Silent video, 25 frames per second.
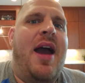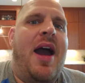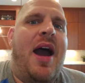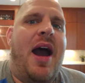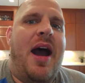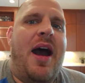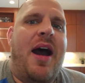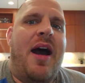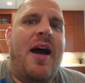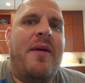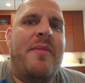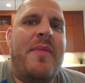
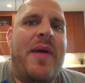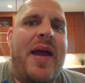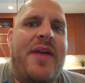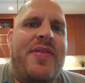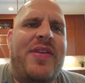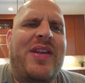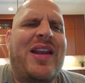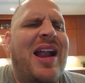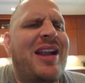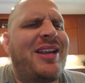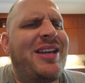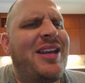
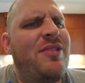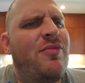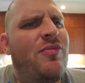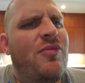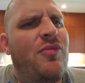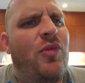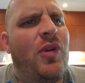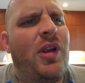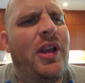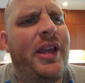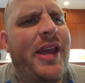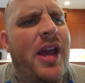And then I
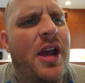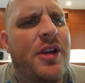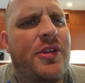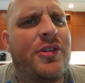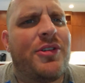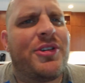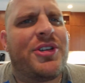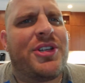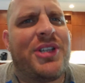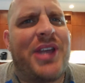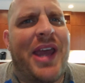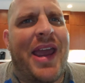didn't really
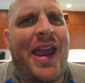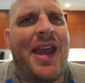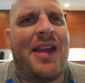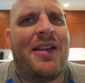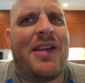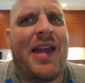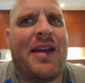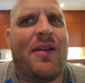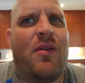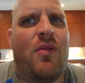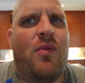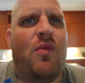
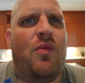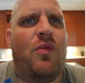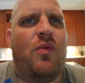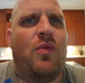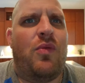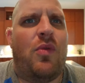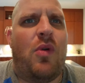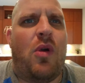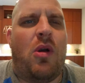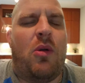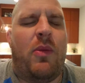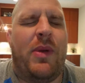understand,
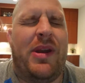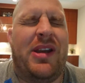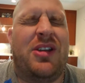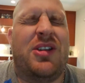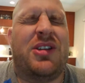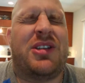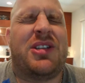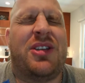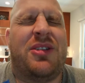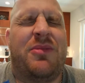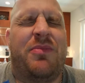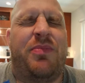are we
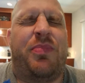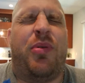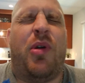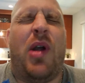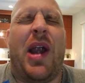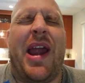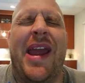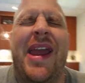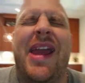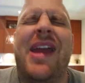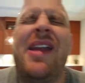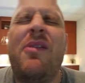just
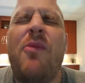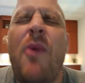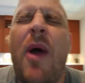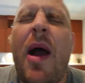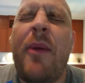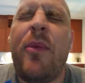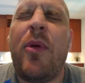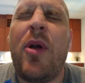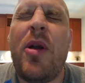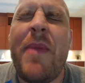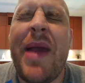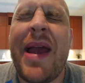praying
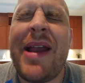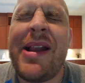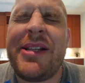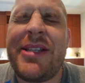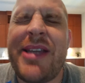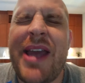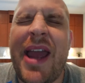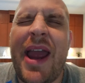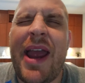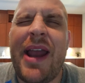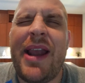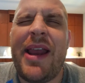while we're
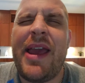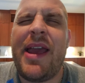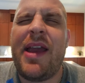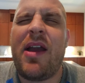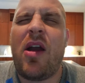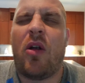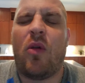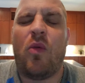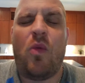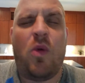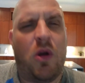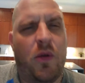meditating,
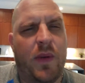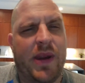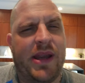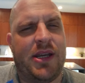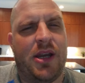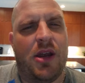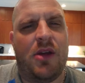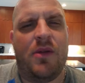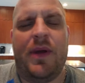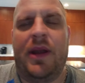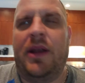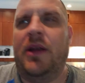or what are we
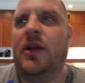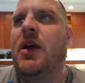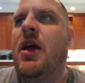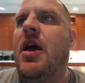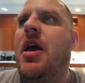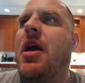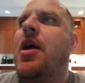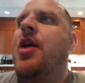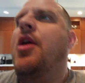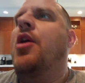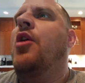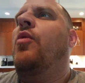doing?
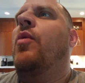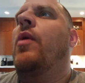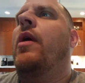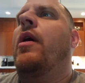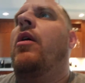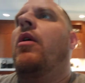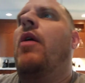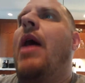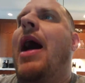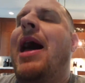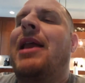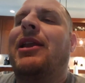
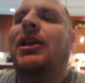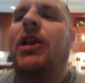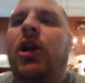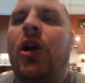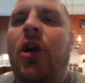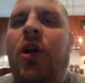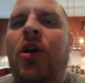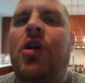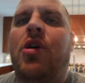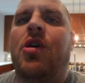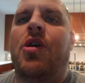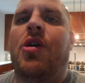Well, I
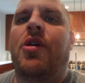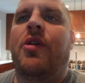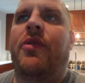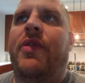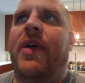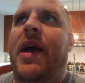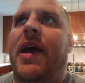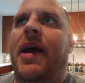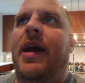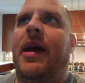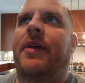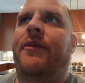learned
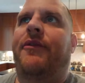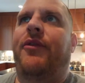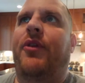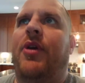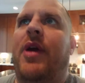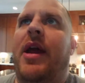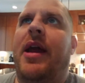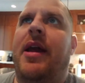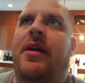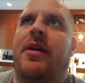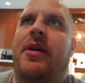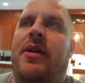that
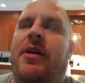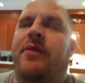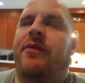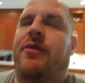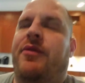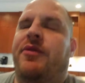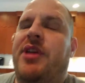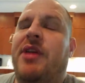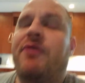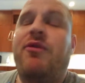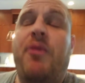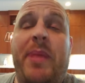for
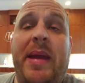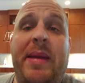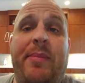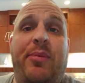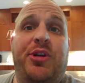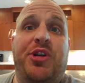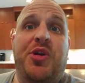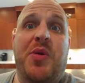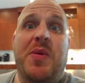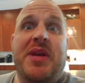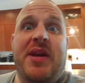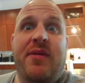different
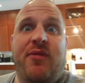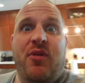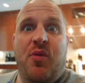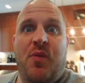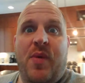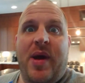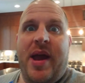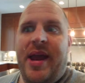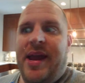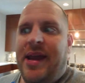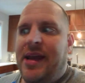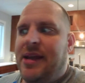people do it
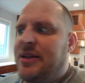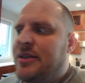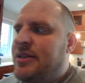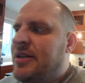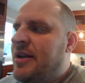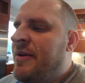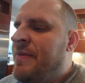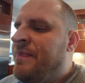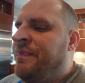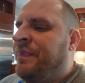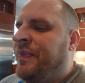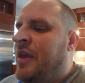different
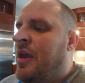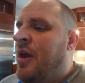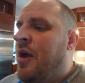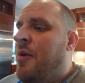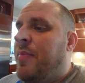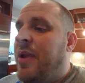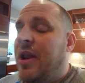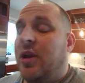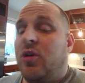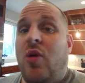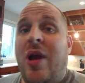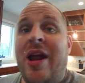ways.
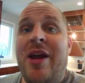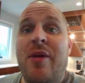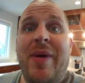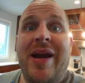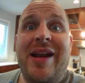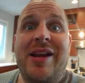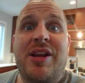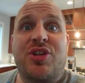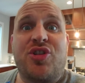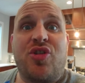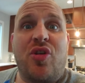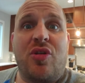But a great
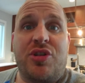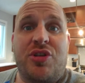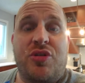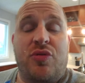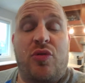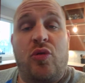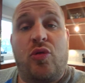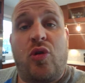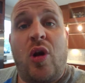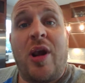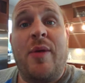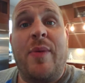way
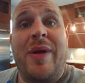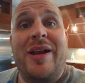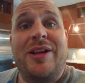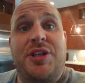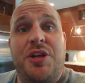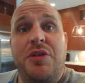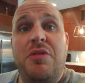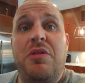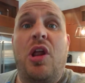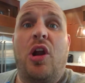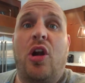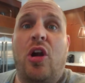
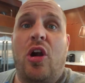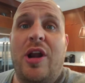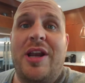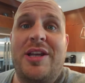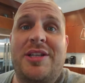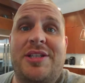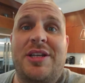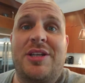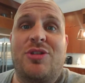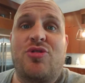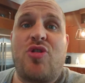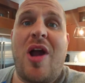to learn
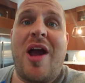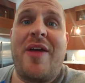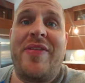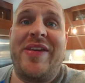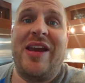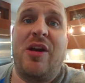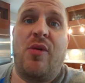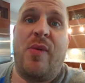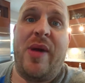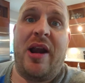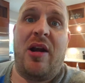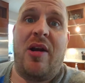is to try
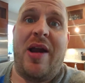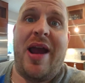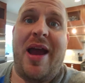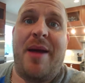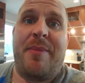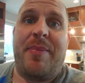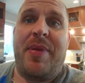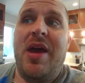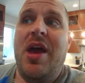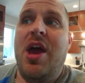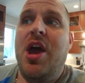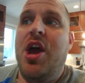the Aware
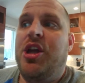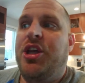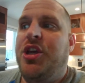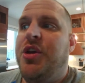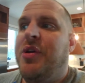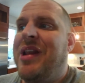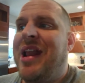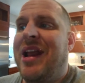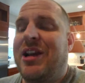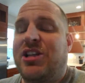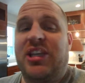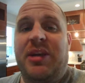app. You
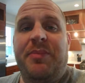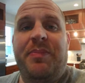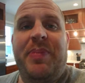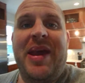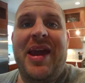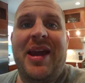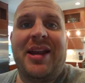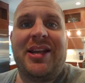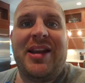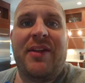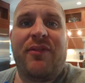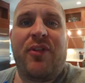can actually
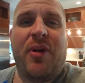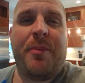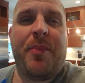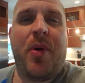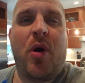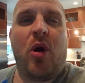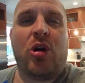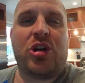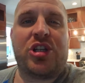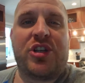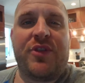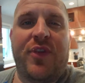pick different
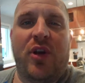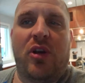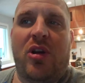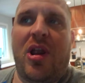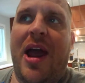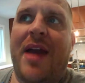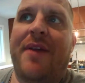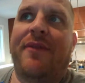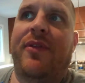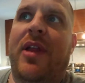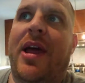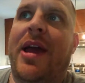parts of your
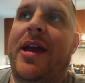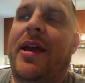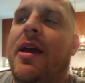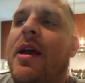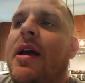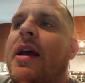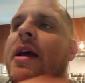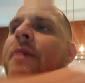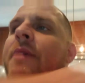life, like